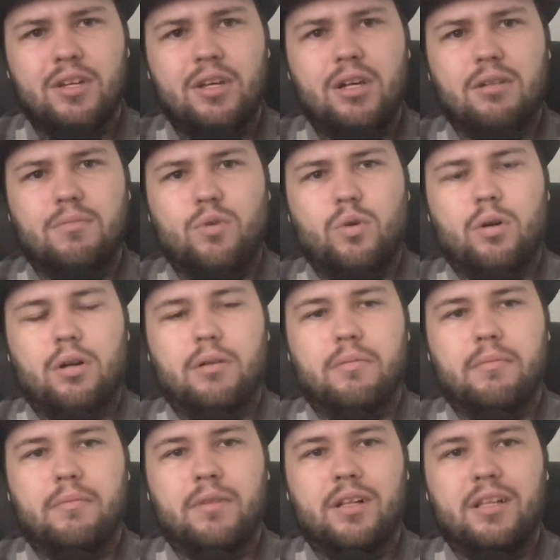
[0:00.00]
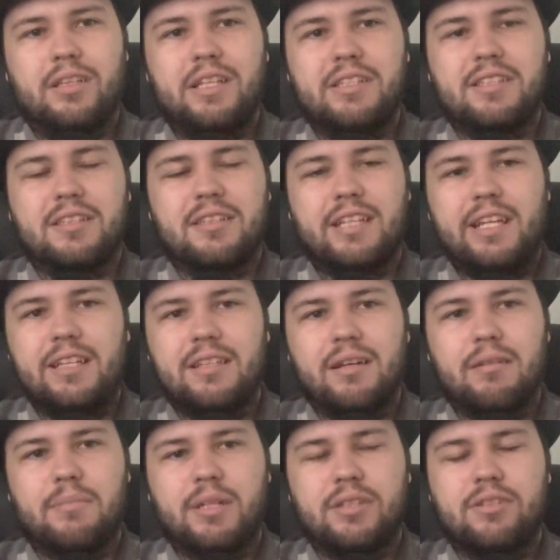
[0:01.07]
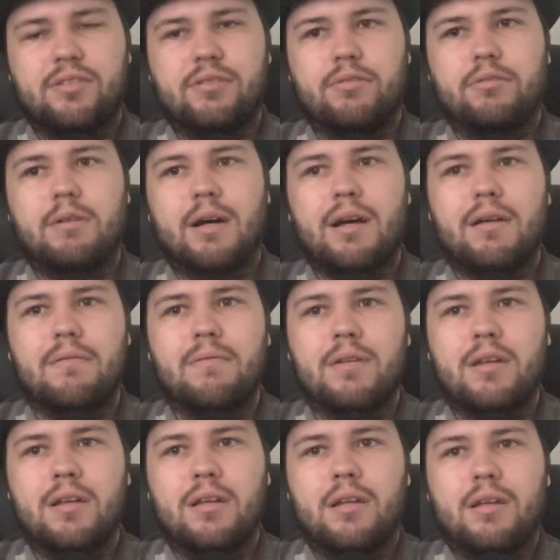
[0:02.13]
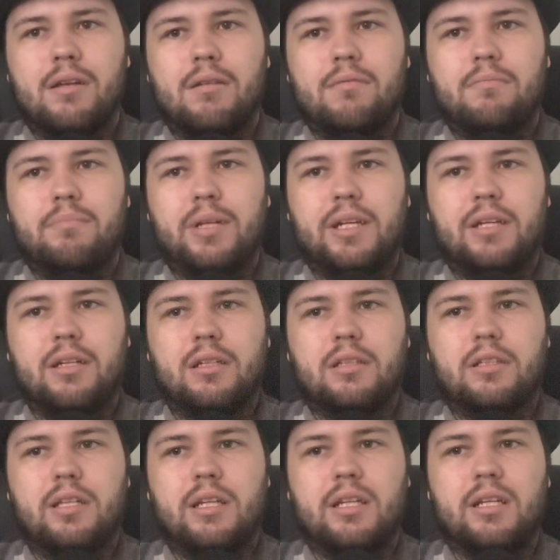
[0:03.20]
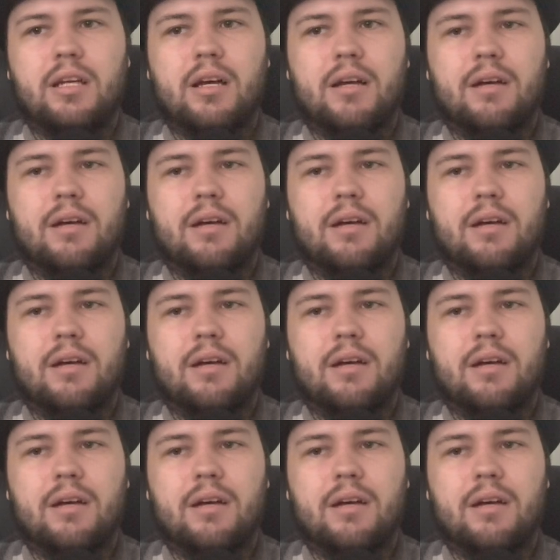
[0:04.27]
or at least lead them into being the